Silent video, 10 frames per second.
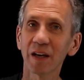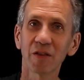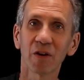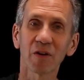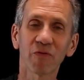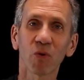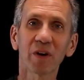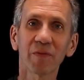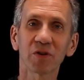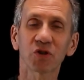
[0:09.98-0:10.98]
There are four
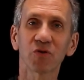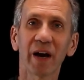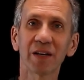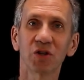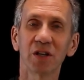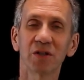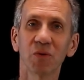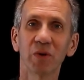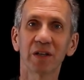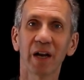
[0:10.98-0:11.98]
different strategies
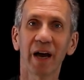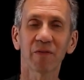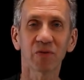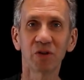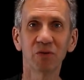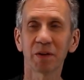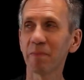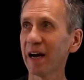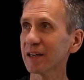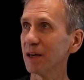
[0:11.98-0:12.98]
that we could have for doing
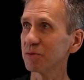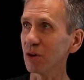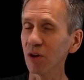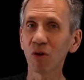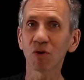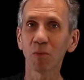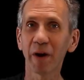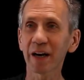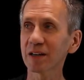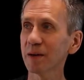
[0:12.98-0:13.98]
backups: local
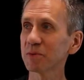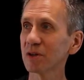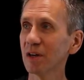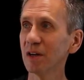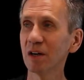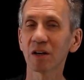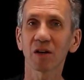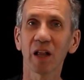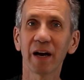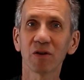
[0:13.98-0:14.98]
backups,
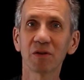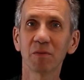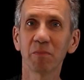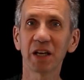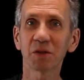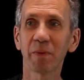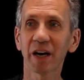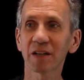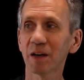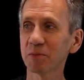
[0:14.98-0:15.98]
cloud-based
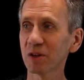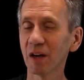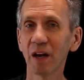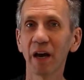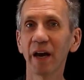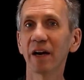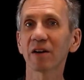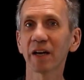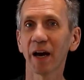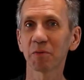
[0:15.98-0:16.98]
backups,
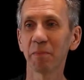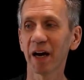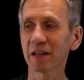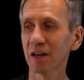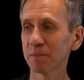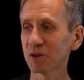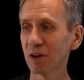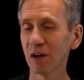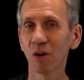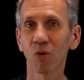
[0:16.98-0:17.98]
air-gapped backups,
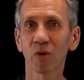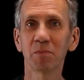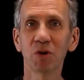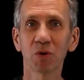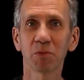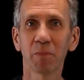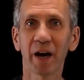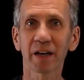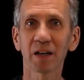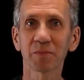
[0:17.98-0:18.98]
or immutable
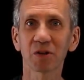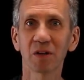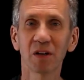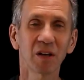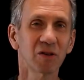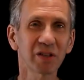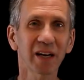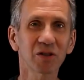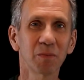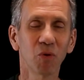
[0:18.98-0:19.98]
backups. There's
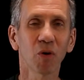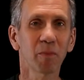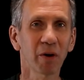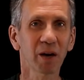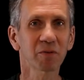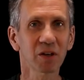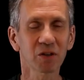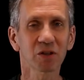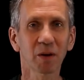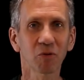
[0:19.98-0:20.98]
actually more, but I'm going to
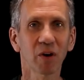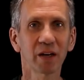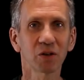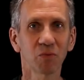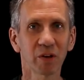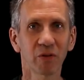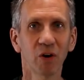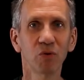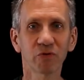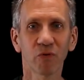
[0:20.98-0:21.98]
summarize it with
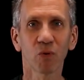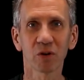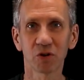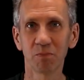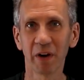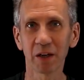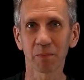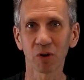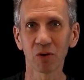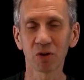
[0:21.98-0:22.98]
those four main
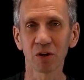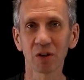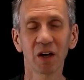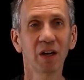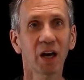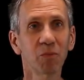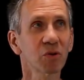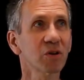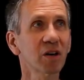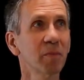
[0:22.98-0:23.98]
approaches, and
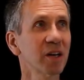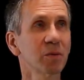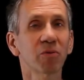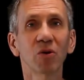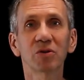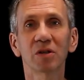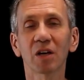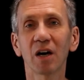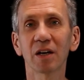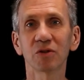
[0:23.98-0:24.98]
we'll talk about the pros and
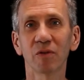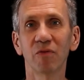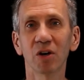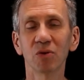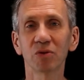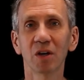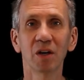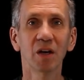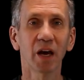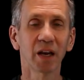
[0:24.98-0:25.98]
cons of those
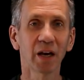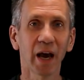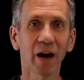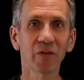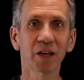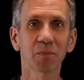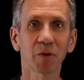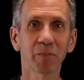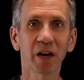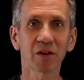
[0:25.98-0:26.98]
and how they can
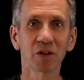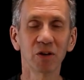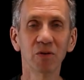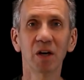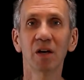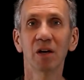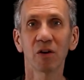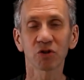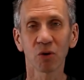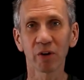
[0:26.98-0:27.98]
prepare you
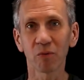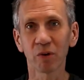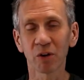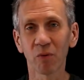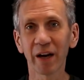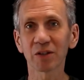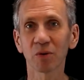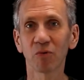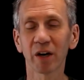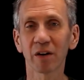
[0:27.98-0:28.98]
so that when the
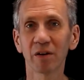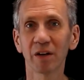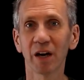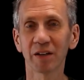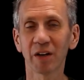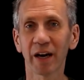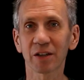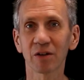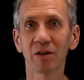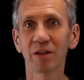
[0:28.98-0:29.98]
ransomware
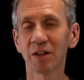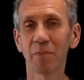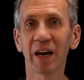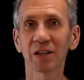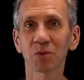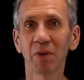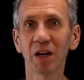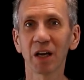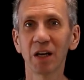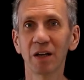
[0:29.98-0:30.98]
attacker demands
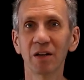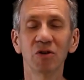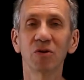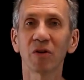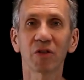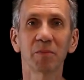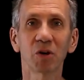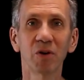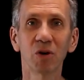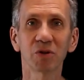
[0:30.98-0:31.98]
money, you can thumb
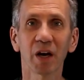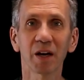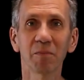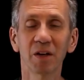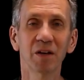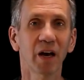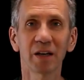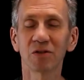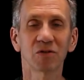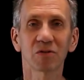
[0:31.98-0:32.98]
your nose at him
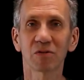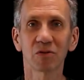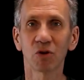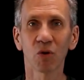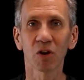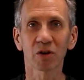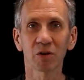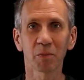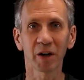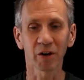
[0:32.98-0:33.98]
and go along
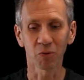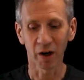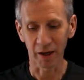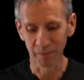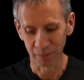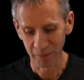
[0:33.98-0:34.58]
your merry way.